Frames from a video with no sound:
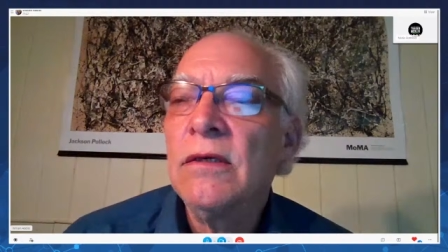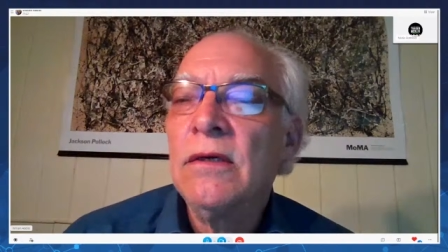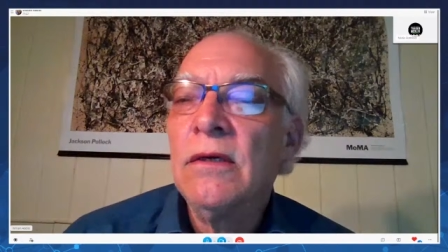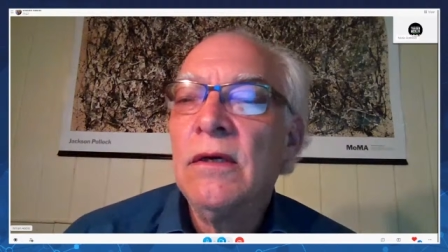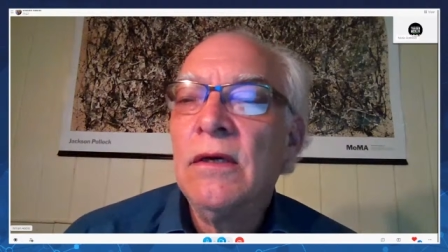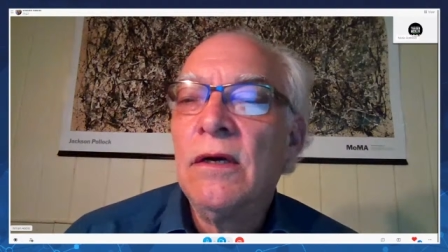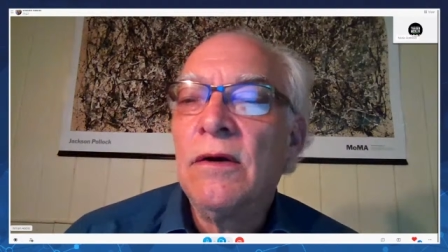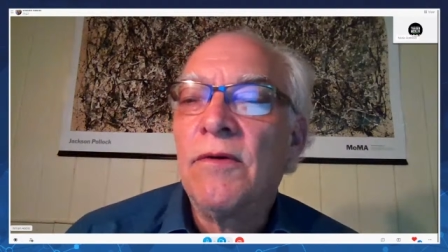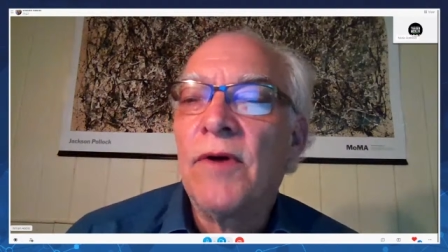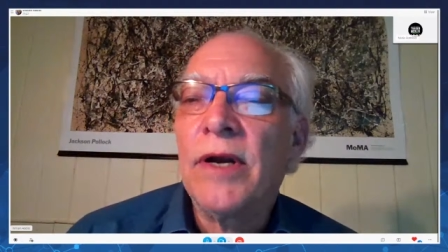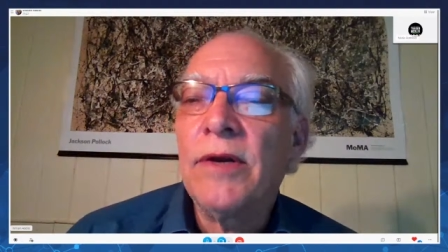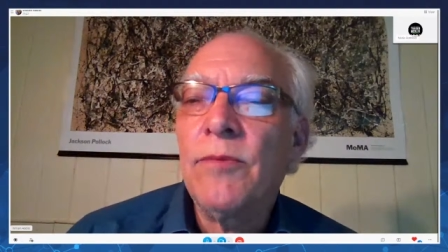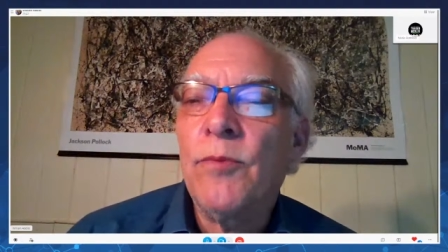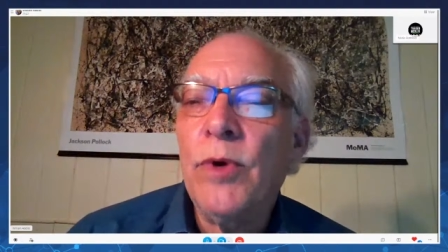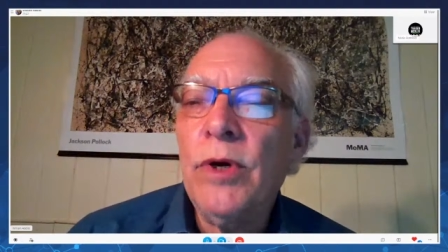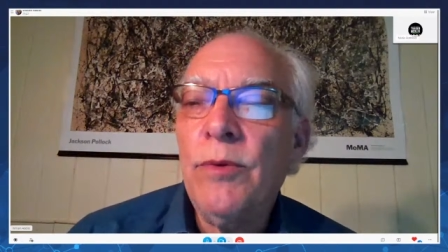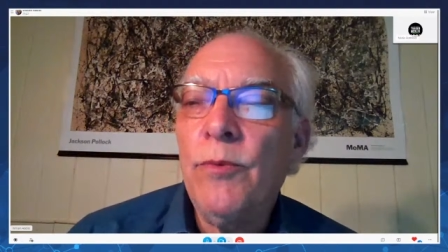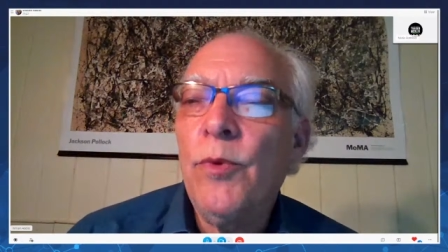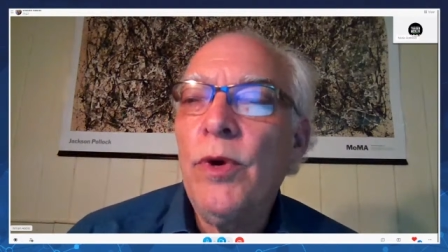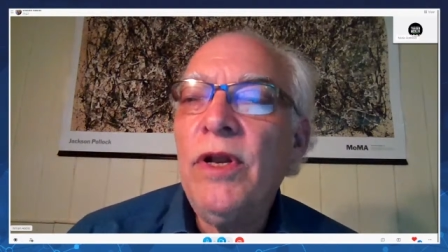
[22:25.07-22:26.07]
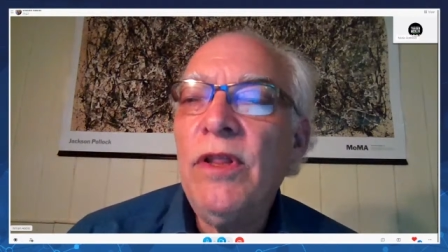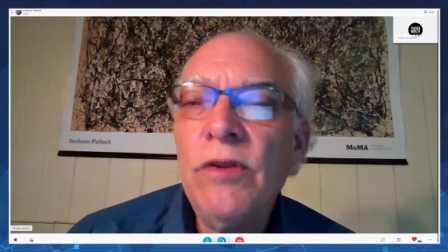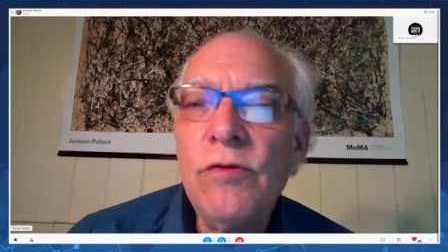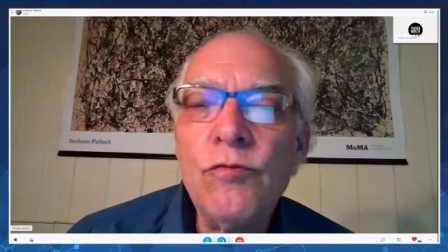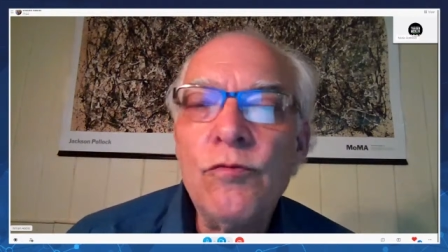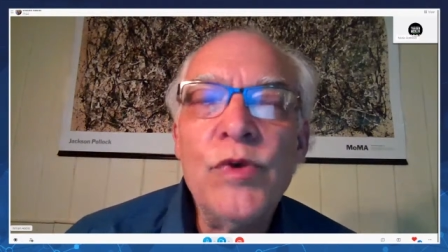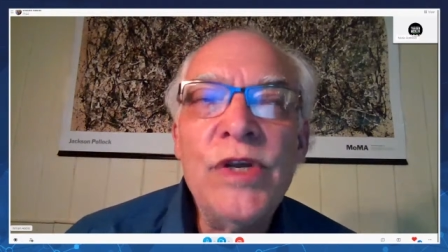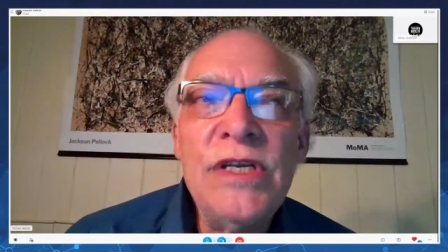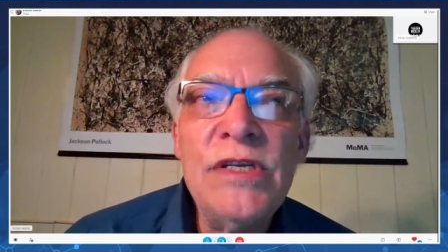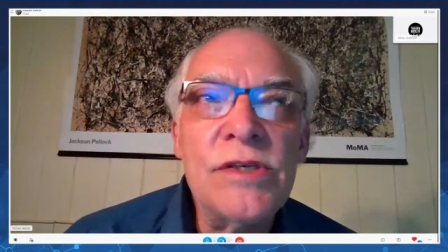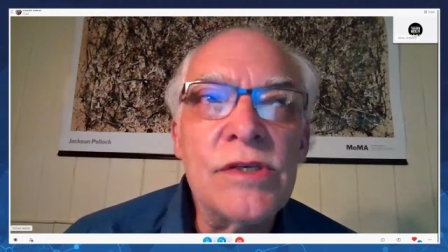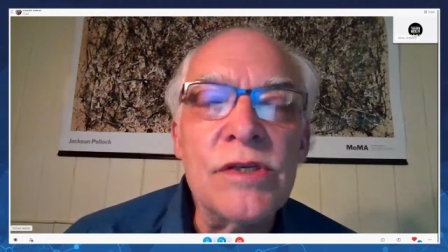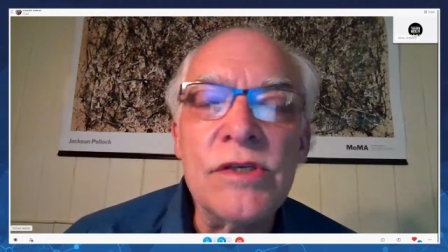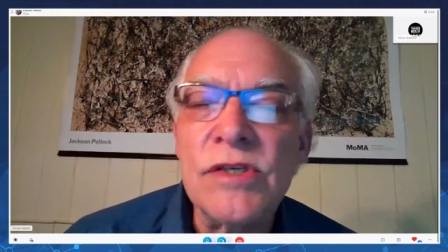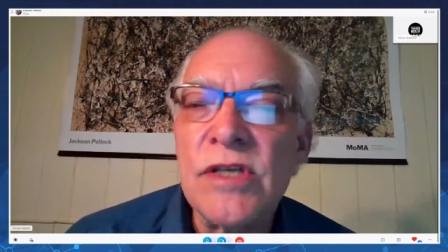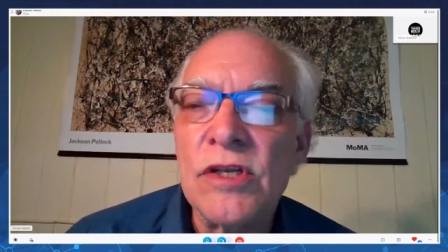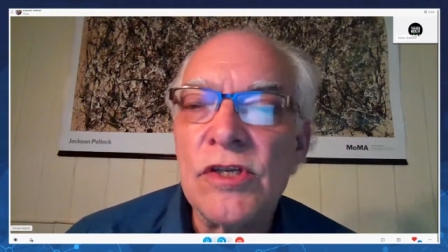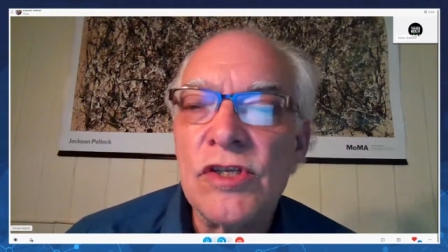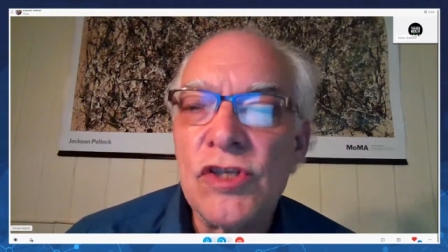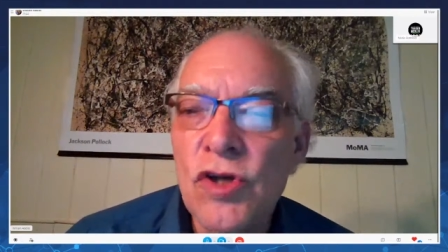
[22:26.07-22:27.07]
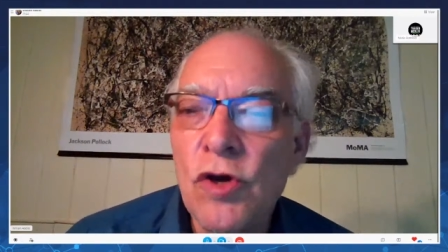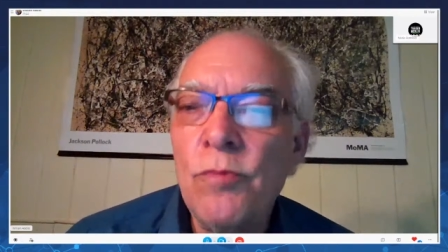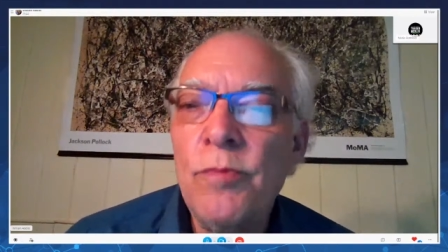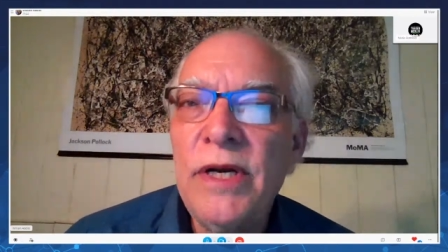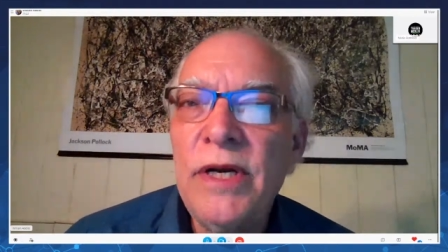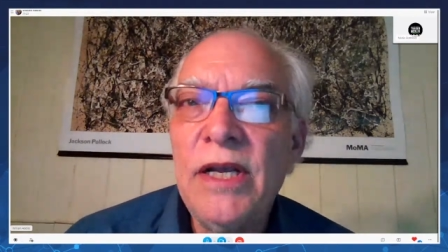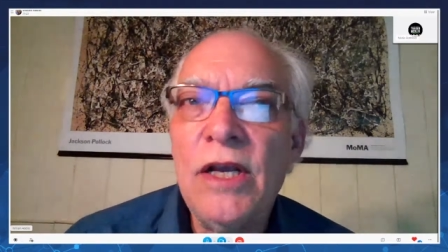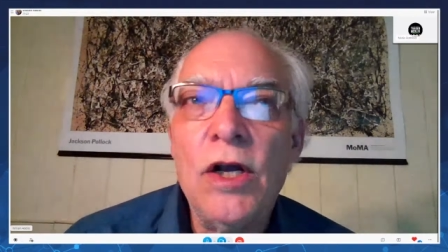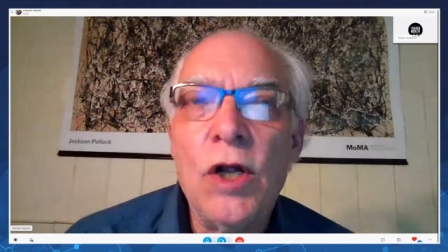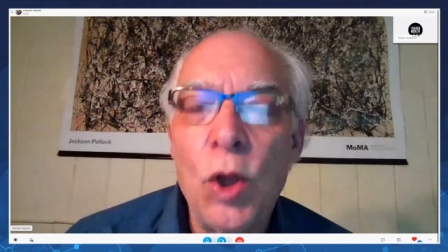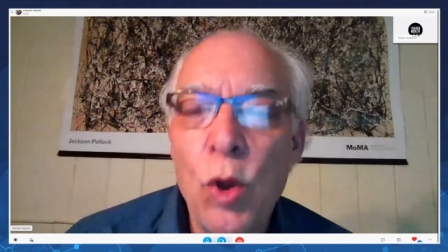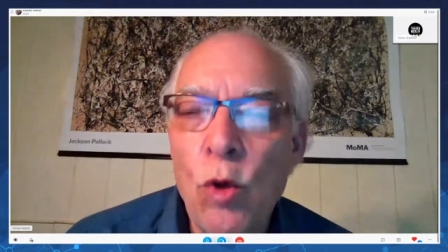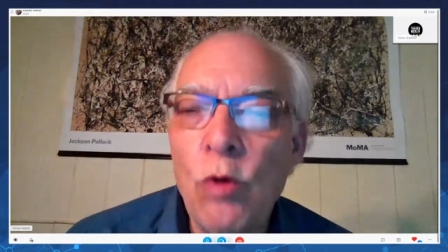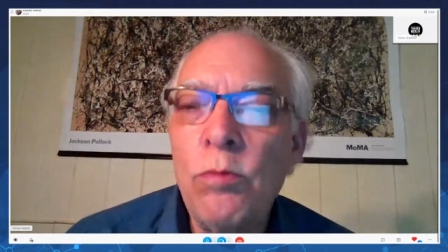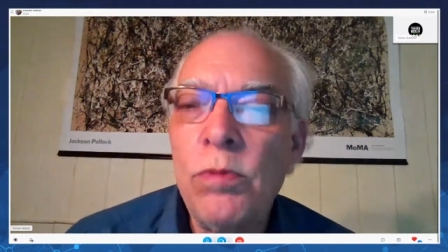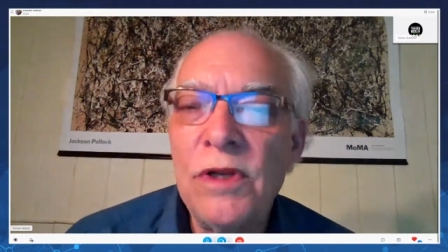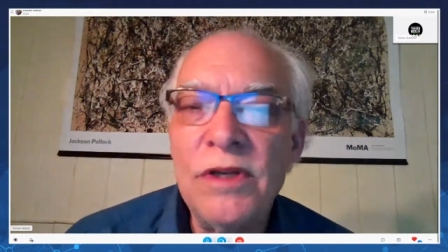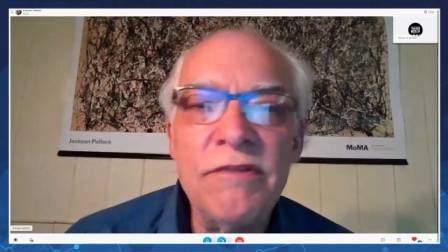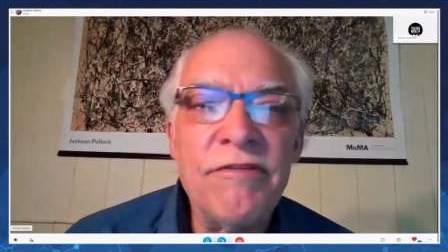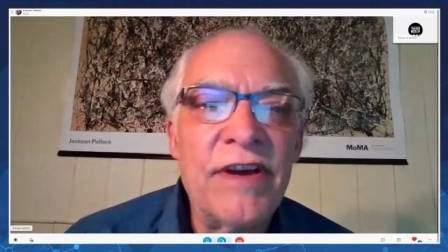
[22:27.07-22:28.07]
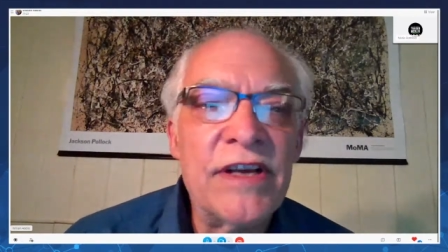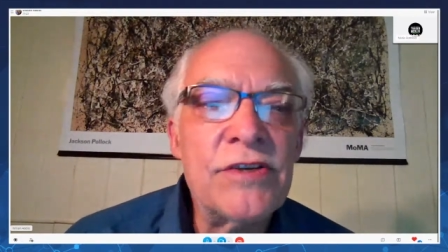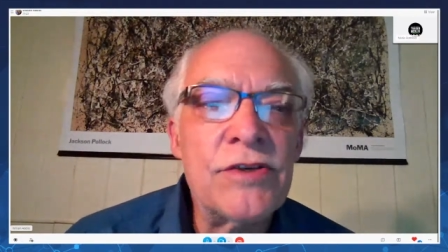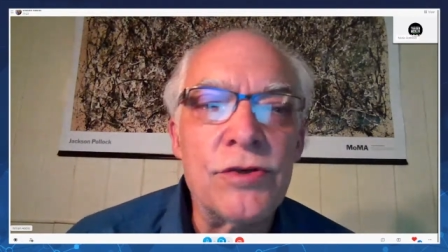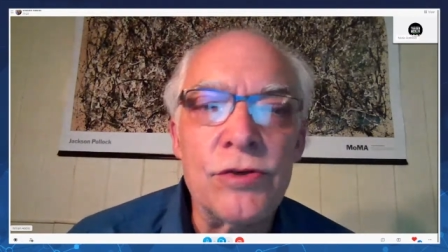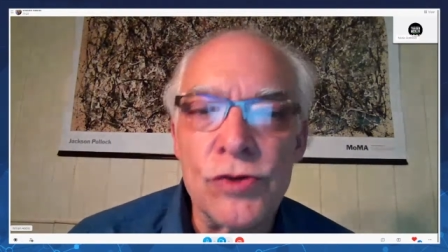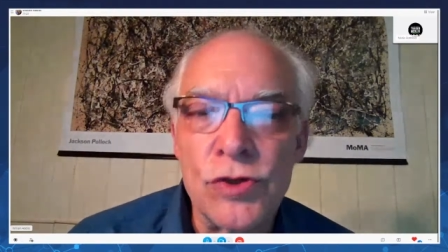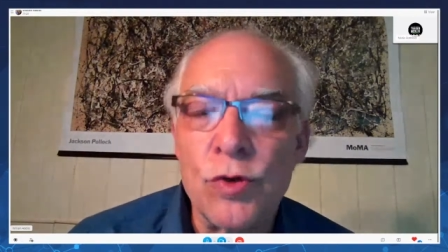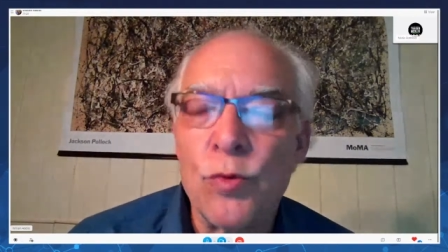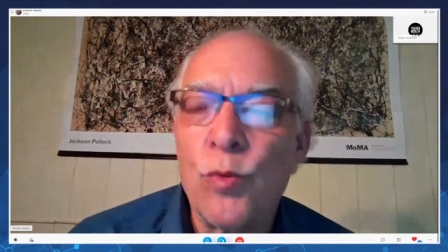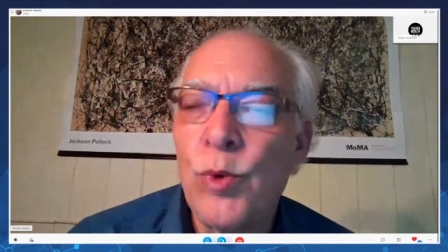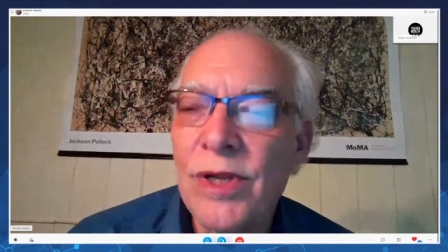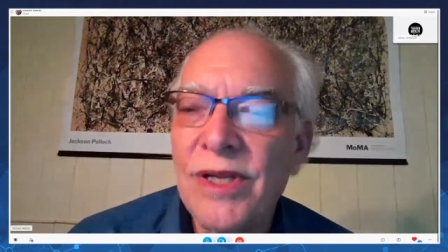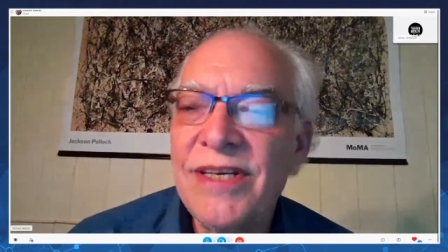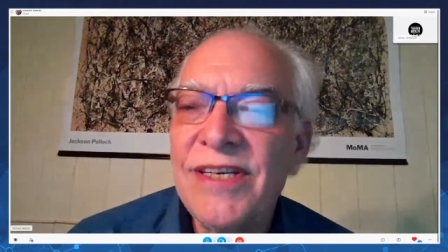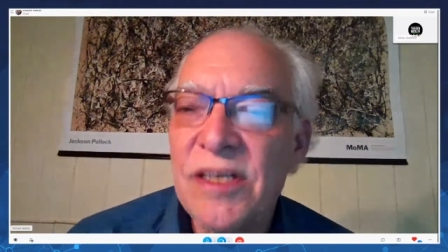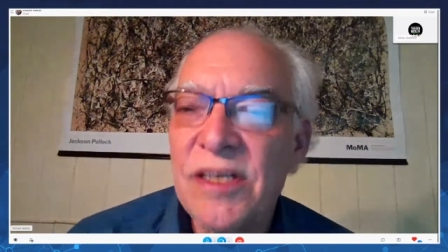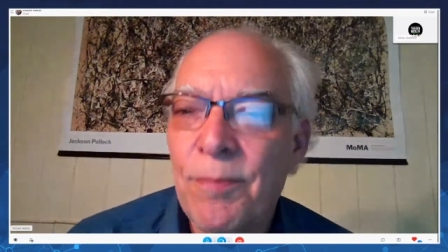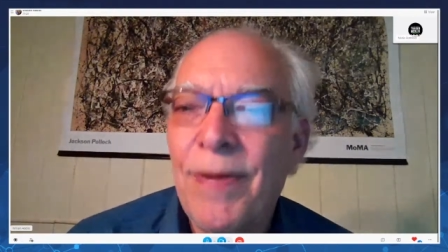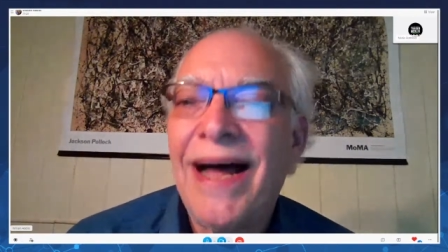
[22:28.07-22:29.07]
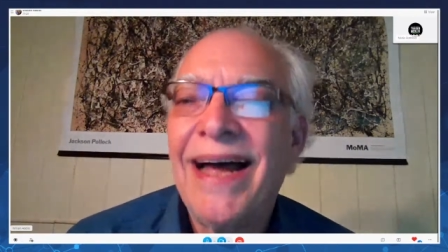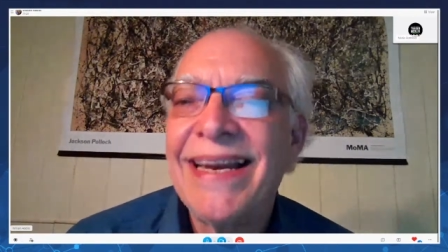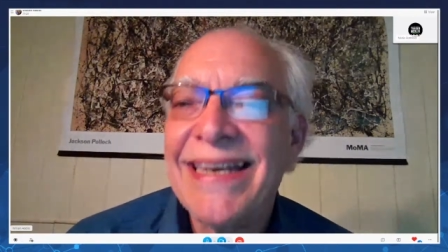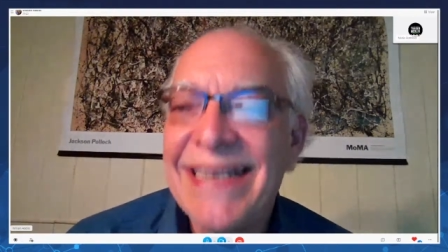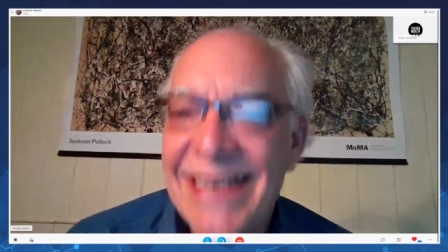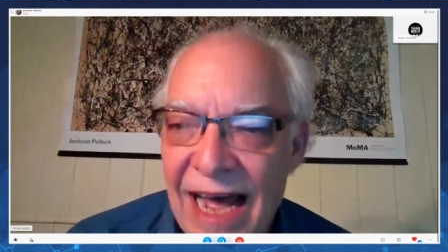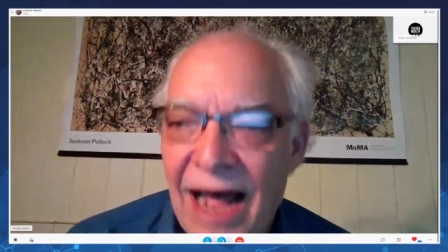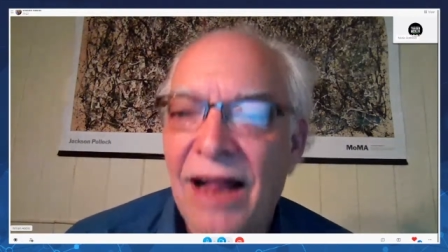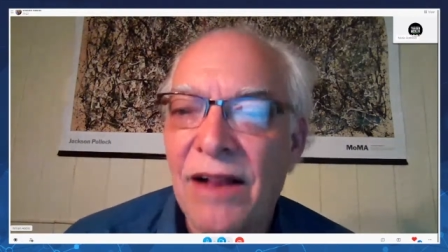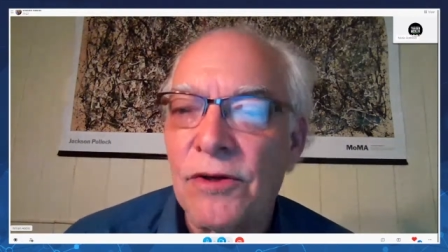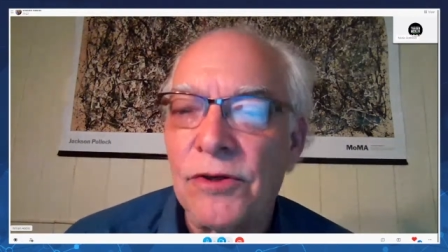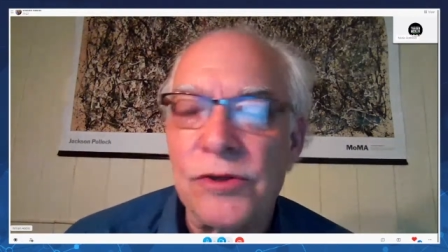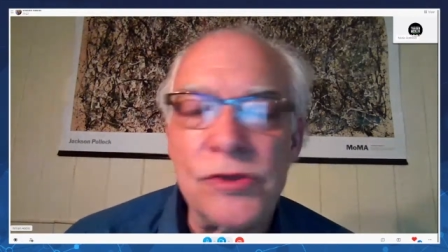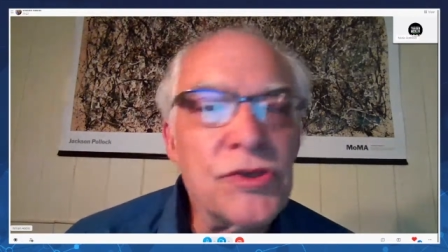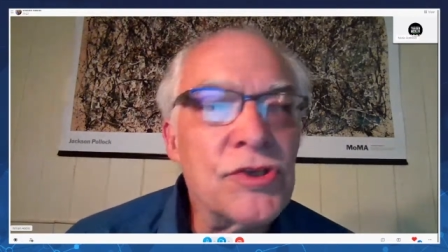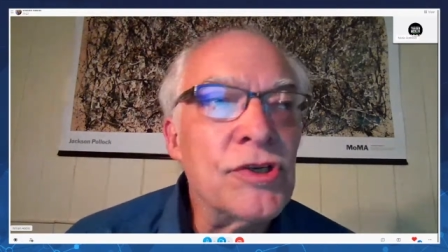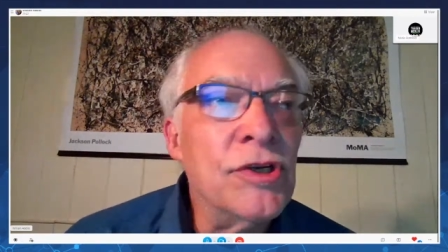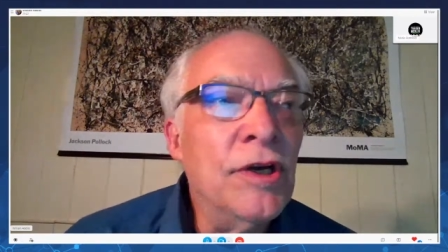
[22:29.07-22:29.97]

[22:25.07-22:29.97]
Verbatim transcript: Mm. Right. One, one of the reasons that so many global investors are willing to buy dollars